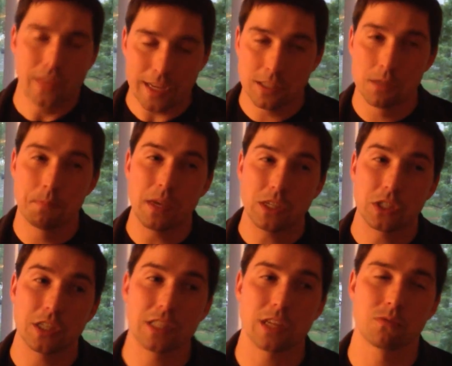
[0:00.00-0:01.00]
that's the beat
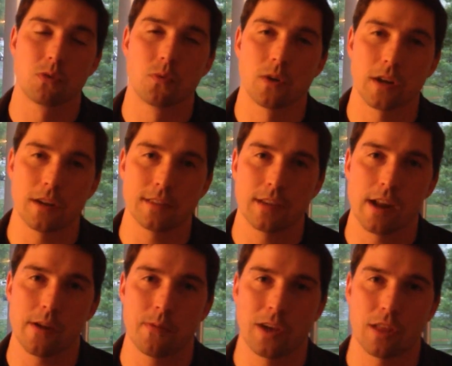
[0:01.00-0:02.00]
sheet. That's what we're working on
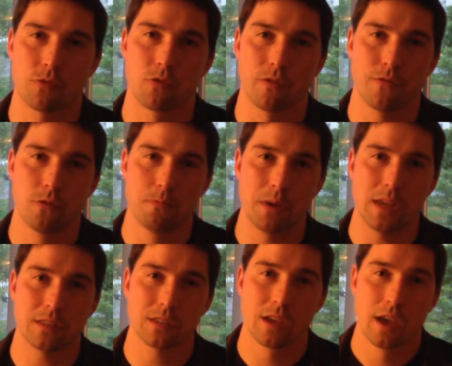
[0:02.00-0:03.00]
tonight. We got through a few
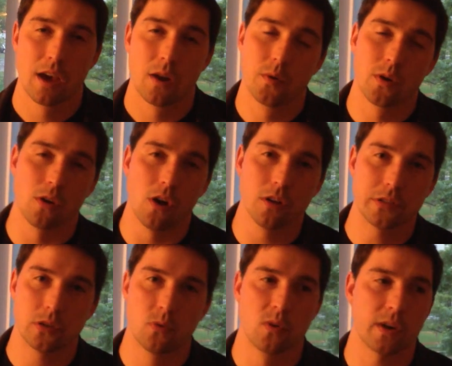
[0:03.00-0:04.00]
beats. We were
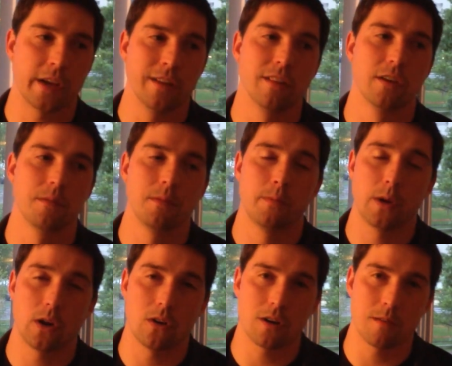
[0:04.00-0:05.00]
also working a little
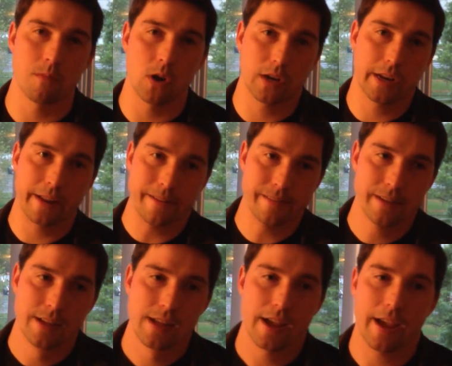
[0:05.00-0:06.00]
bit on our marketing
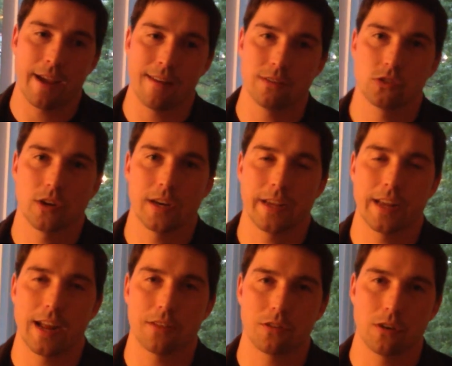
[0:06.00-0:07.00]
and trying to
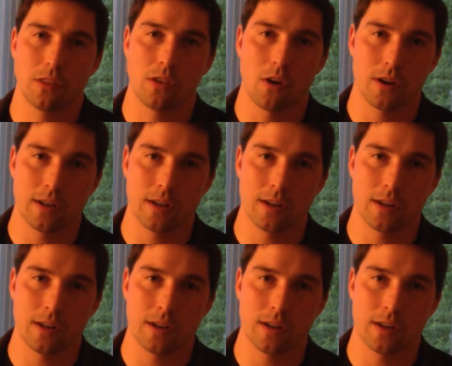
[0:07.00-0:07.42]
get out there to the